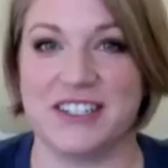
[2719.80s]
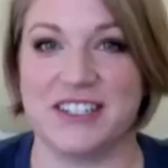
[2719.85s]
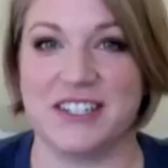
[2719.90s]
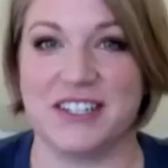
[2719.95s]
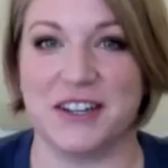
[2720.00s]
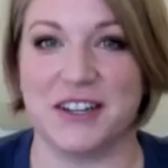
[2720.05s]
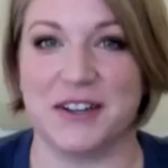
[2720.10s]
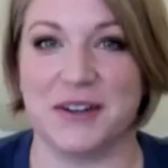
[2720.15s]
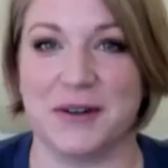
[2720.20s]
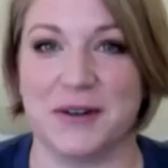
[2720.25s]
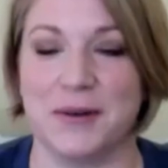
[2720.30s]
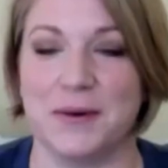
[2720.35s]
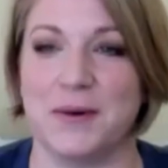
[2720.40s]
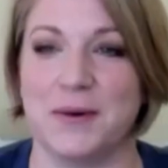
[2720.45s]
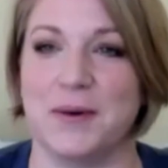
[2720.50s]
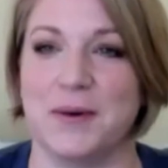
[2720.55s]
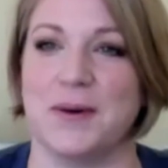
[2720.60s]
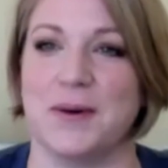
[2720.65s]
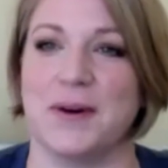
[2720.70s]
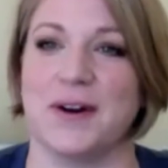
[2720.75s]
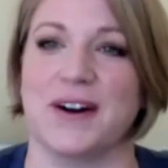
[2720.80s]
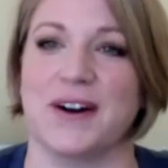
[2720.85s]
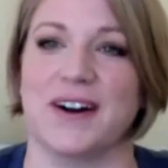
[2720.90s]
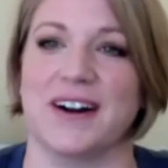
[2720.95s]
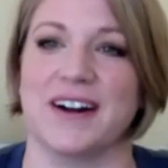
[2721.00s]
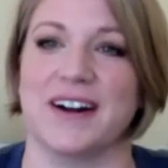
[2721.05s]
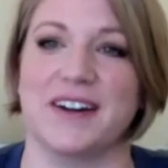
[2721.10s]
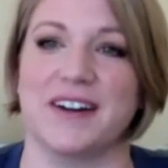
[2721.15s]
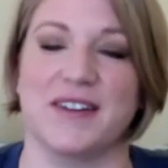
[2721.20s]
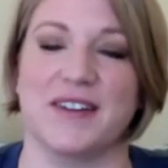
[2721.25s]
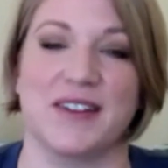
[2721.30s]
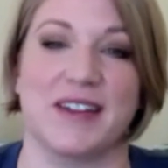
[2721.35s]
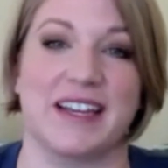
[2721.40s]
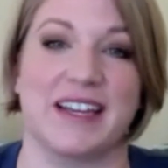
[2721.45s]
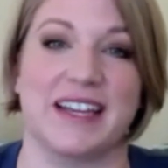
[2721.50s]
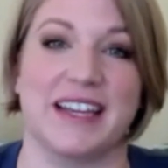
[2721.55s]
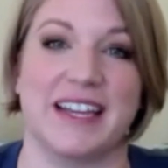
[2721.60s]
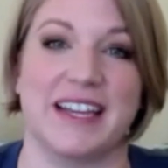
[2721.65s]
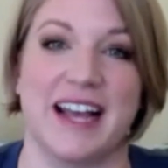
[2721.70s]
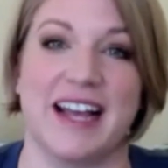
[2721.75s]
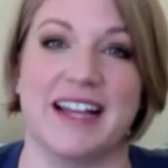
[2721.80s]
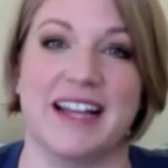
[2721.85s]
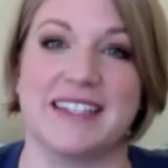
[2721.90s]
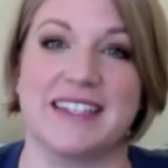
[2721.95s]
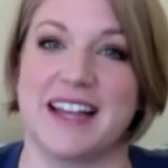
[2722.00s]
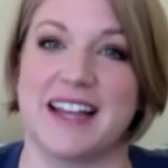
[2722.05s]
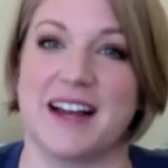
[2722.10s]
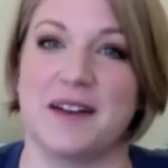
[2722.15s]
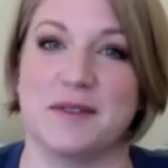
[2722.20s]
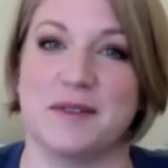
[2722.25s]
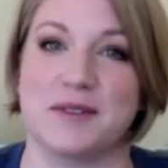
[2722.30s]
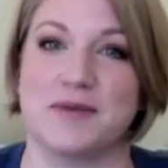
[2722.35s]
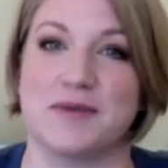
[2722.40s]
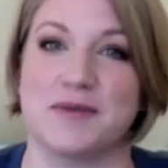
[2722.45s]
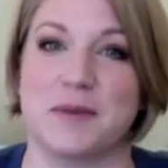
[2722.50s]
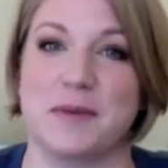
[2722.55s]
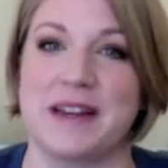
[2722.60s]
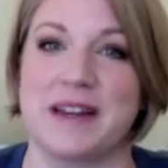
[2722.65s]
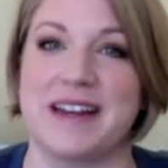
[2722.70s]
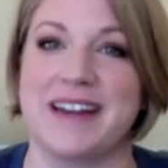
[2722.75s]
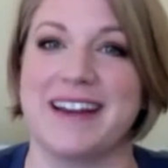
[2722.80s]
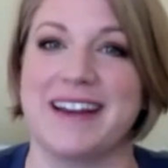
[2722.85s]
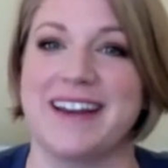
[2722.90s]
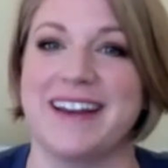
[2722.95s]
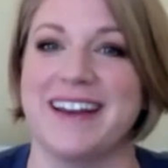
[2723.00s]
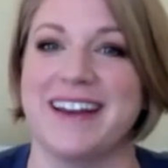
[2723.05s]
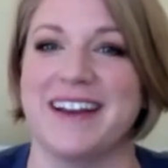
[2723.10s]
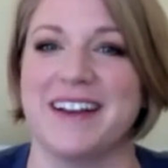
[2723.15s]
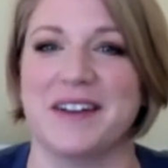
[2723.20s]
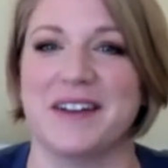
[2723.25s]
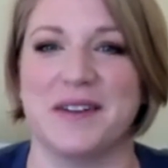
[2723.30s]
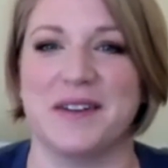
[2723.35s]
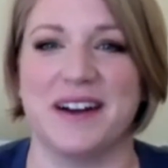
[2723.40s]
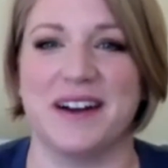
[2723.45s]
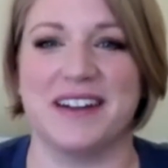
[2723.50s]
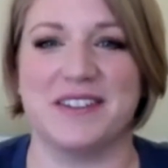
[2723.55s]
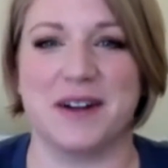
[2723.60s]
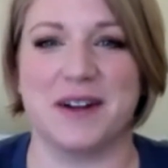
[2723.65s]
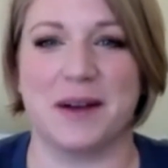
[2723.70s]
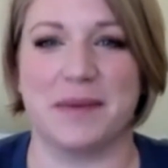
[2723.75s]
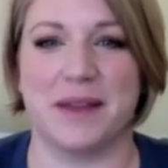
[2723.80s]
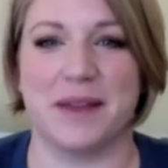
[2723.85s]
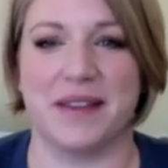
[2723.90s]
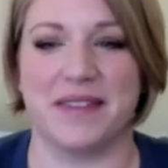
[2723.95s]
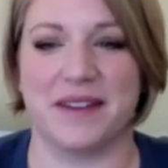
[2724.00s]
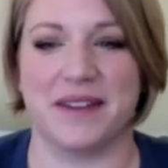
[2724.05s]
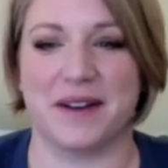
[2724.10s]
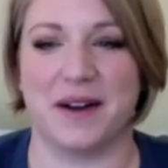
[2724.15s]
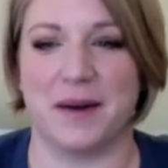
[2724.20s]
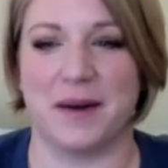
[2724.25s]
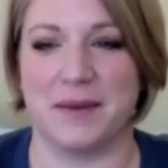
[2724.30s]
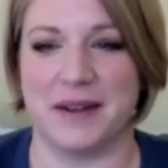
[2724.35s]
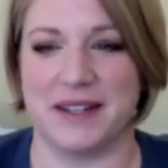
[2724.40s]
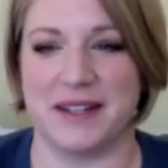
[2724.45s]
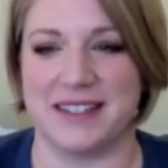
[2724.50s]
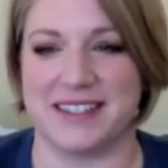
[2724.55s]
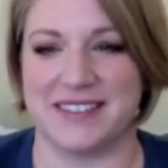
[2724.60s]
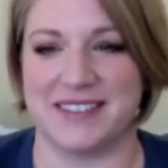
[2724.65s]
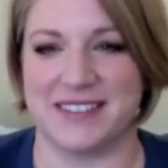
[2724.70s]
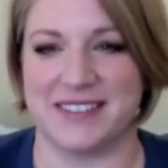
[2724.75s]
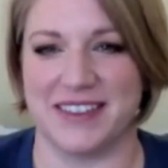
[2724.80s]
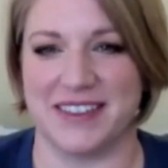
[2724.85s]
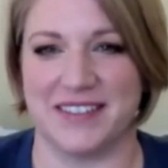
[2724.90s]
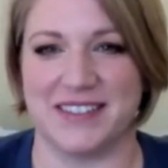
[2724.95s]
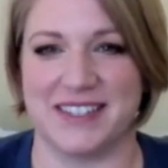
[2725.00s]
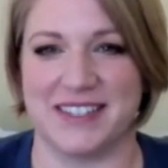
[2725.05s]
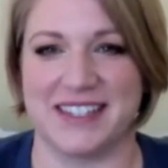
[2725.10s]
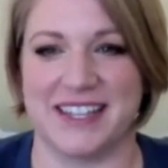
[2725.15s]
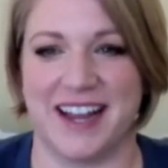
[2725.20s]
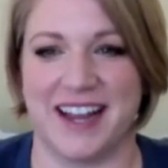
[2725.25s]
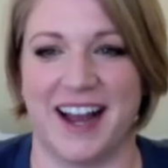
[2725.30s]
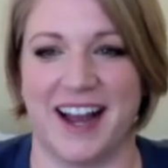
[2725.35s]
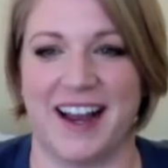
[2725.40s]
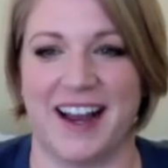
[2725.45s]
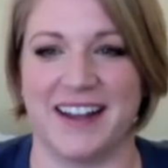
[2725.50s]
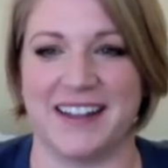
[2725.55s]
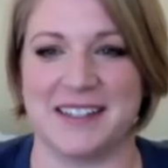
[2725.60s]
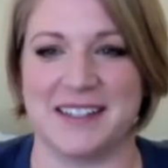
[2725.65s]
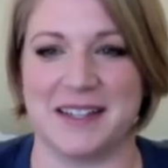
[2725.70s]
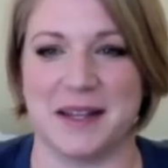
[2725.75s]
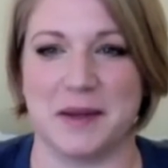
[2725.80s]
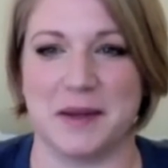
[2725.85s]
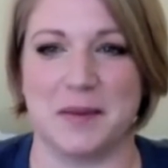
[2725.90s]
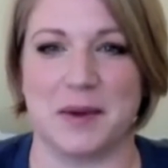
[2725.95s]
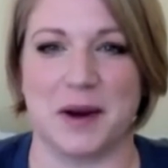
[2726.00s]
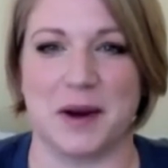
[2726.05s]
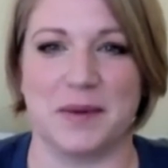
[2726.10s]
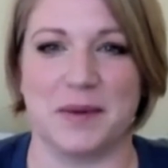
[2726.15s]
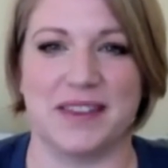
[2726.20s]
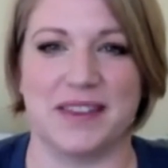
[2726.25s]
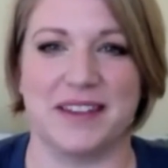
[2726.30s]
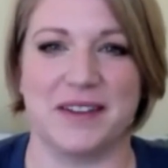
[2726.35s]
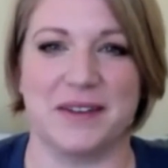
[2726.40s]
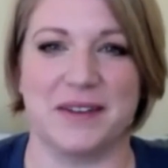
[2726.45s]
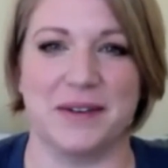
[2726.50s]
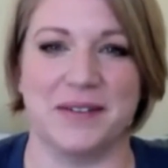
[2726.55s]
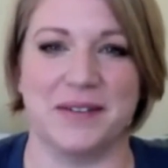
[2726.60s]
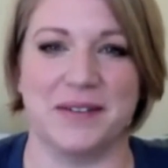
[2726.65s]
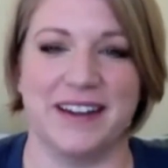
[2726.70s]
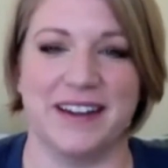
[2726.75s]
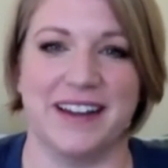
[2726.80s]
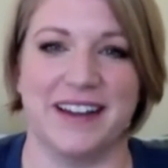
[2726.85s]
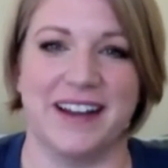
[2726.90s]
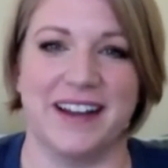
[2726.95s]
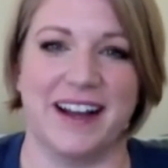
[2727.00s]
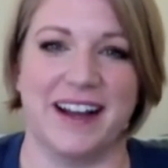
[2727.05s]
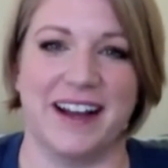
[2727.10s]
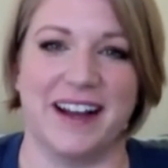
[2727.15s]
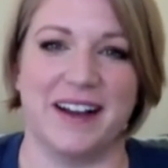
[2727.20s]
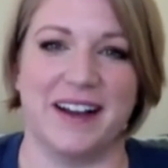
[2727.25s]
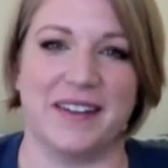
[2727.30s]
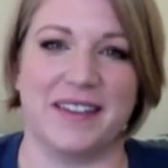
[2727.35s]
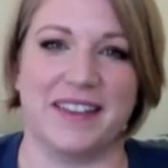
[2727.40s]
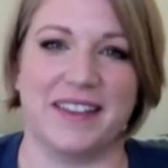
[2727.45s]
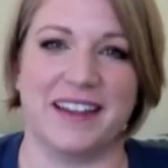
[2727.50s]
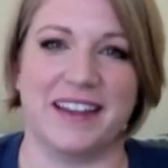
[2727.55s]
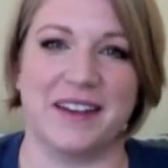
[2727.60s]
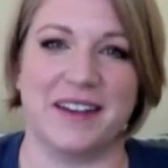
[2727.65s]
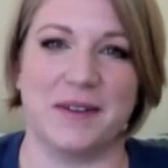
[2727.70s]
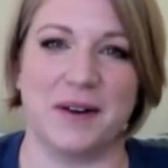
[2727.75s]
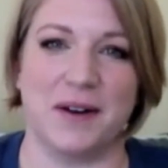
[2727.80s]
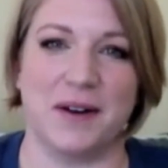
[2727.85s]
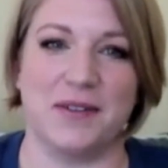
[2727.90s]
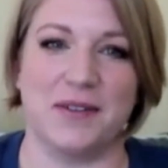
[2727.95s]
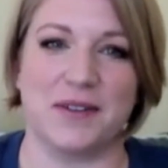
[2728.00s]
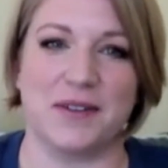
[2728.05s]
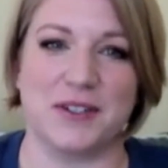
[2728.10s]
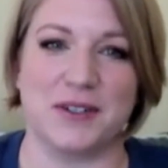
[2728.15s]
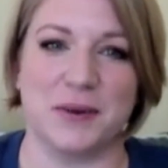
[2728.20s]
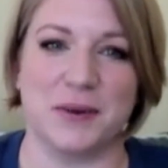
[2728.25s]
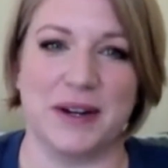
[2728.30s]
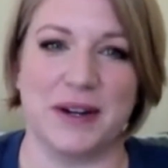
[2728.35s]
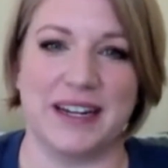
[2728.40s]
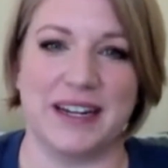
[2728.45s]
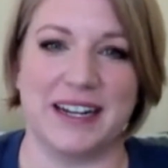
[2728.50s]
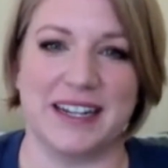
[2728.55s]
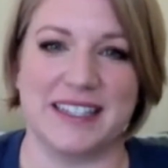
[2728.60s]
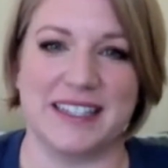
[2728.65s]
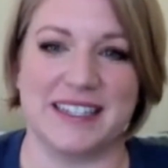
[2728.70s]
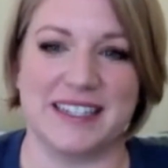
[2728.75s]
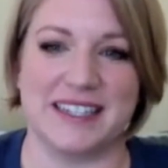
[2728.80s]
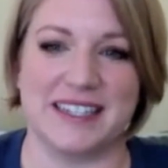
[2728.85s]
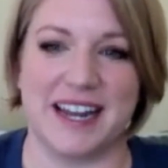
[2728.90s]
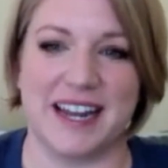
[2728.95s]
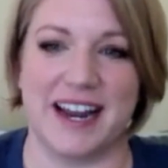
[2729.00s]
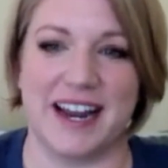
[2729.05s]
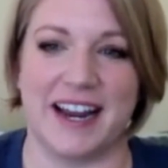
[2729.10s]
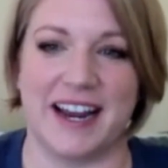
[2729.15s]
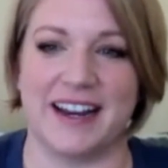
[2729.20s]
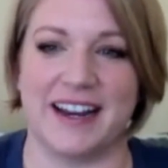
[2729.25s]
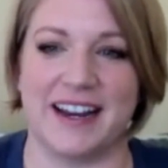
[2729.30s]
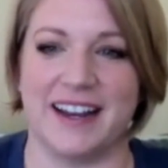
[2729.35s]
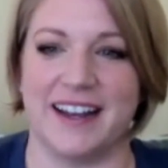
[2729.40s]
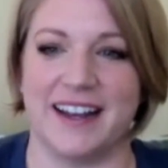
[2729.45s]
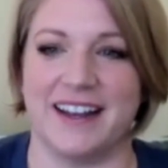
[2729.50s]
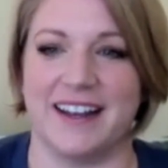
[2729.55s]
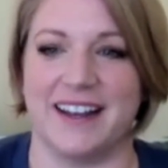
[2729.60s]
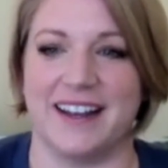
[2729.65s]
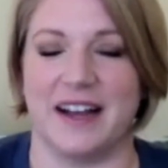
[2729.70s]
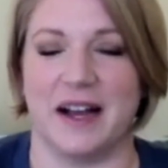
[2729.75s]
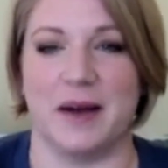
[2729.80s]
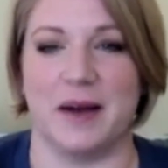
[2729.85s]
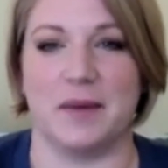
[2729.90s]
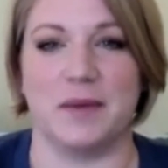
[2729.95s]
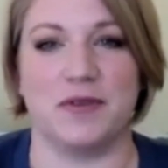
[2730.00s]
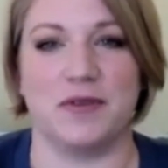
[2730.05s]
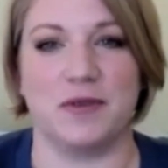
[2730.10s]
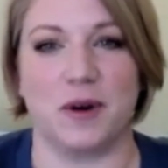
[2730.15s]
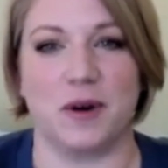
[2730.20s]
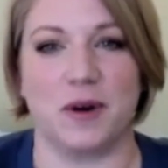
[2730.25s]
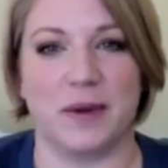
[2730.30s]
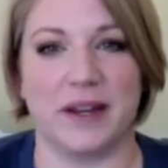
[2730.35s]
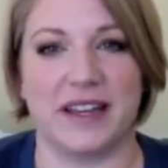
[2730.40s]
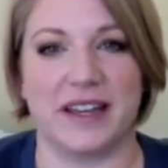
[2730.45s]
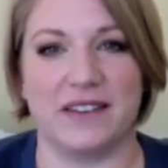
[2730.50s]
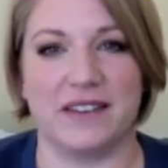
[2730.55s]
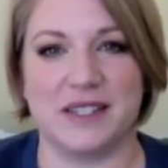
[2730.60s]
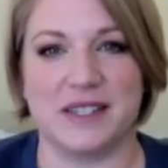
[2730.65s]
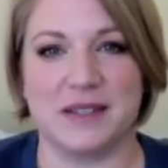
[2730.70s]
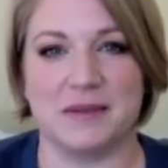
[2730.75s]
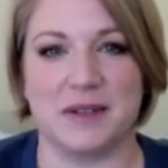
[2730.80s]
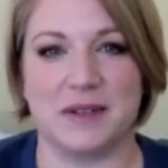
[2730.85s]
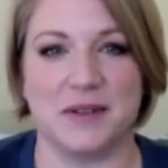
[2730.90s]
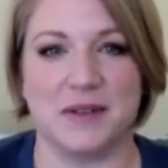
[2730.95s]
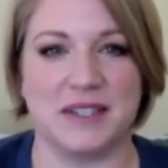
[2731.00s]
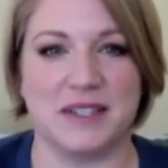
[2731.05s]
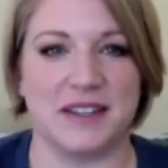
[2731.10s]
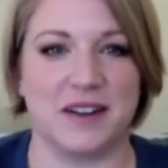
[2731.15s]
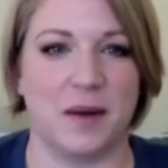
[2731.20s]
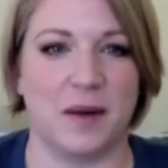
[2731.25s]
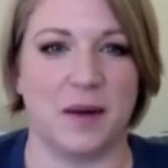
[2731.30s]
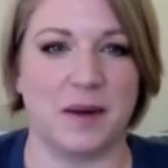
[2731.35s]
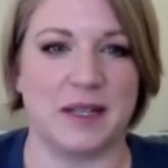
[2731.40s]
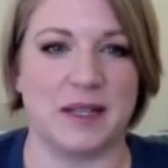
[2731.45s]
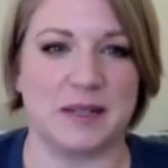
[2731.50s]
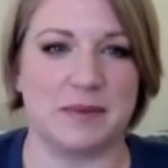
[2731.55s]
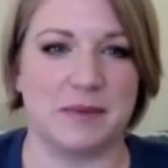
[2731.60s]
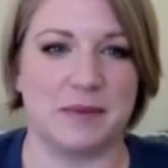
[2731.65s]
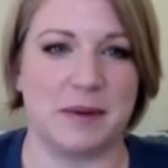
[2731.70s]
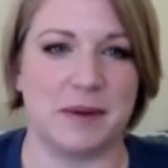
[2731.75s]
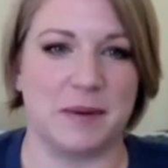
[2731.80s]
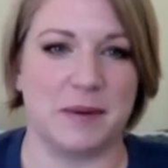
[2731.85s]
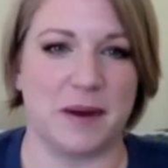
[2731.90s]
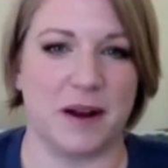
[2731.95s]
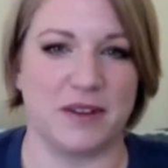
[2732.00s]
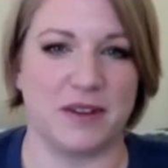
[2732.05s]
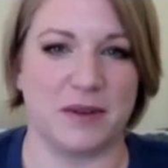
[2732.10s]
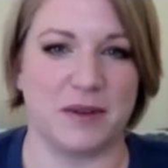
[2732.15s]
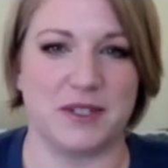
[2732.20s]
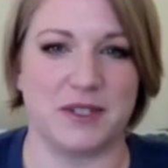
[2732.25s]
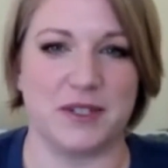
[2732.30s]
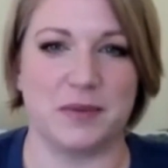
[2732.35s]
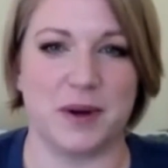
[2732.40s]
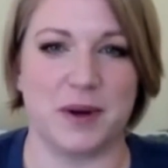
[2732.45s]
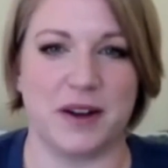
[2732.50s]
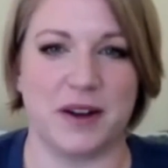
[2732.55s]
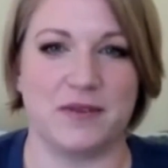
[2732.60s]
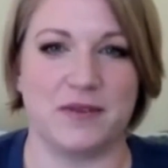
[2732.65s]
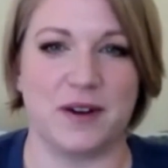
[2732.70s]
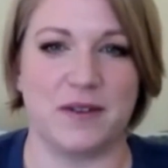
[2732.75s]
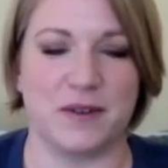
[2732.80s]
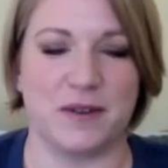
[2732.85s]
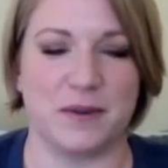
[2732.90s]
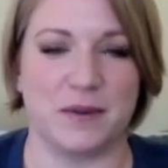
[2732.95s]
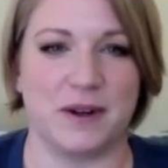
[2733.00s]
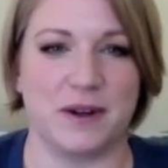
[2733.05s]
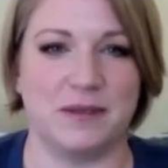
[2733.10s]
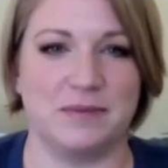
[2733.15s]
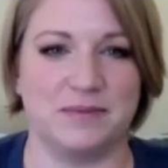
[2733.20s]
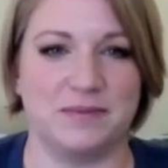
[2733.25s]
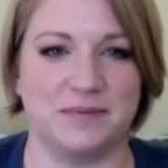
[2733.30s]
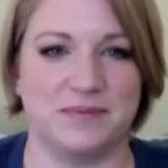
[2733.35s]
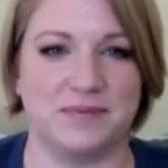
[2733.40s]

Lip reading: to you, or you're like, yes, that was for me, go ahead and drop that in the comments. We'd love to say hi and celebrate with you. Thank you all for joining us today. Before we give some closing comments, maybe Ravi, would you pray for everyone?